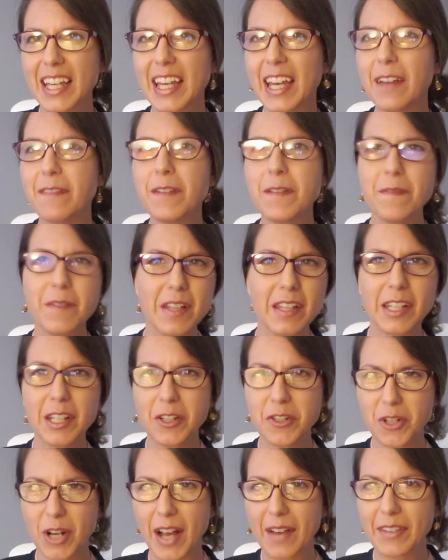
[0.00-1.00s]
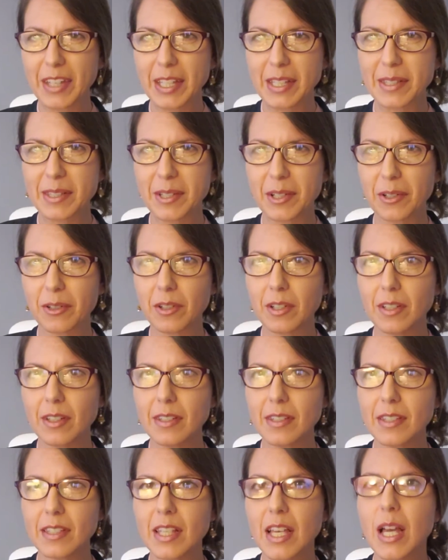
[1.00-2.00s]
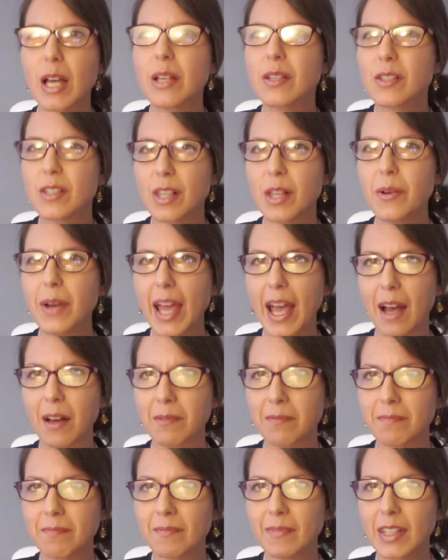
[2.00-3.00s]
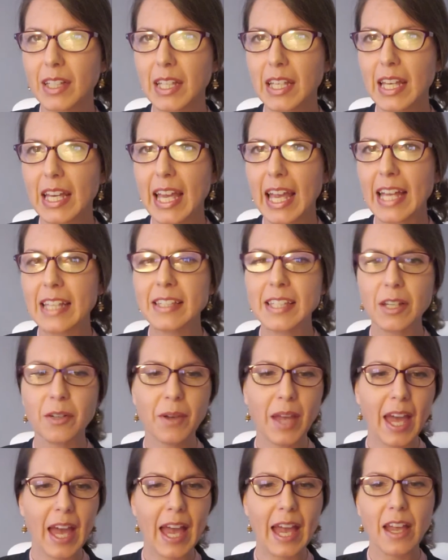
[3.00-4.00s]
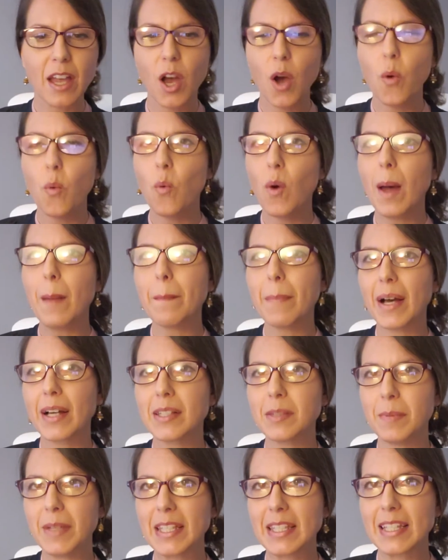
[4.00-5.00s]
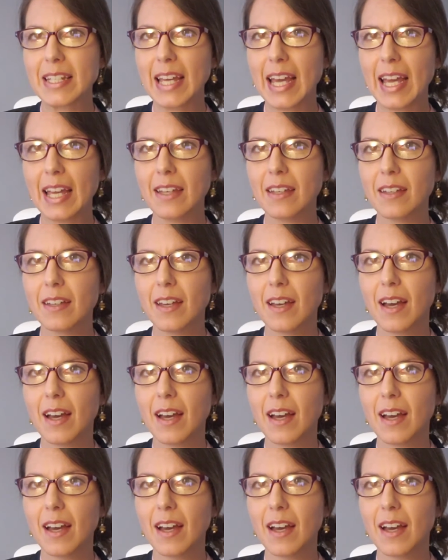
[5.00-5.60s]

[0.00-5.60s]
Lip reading: if you feel like you're driving in circles, slow down and say, okay, what bugs me today?